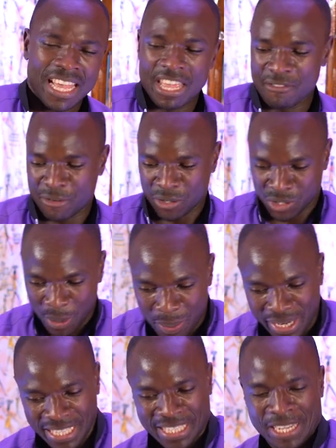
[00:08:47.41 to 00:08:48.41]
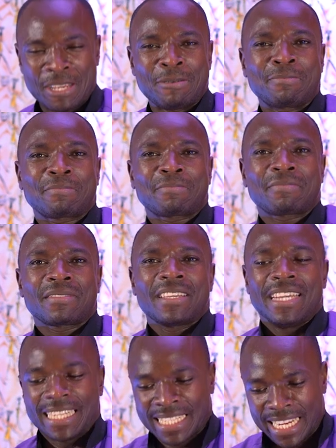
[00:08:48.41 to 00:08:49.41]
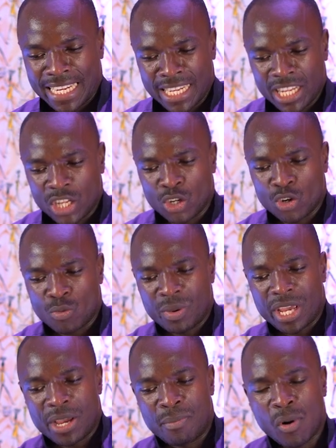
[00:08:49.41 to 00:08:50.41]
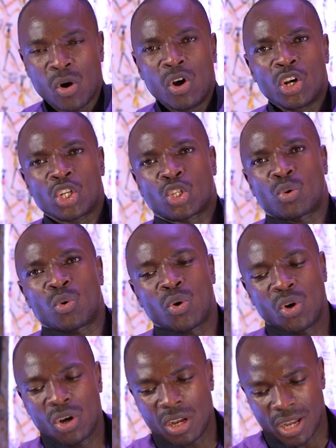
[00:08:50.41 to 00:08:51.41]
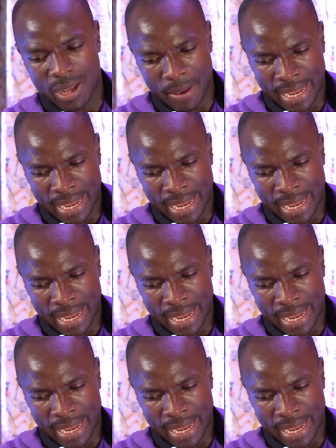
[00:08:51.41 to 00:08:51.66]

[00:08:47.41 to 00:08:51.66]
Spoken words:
If you separate him, then you'll be able to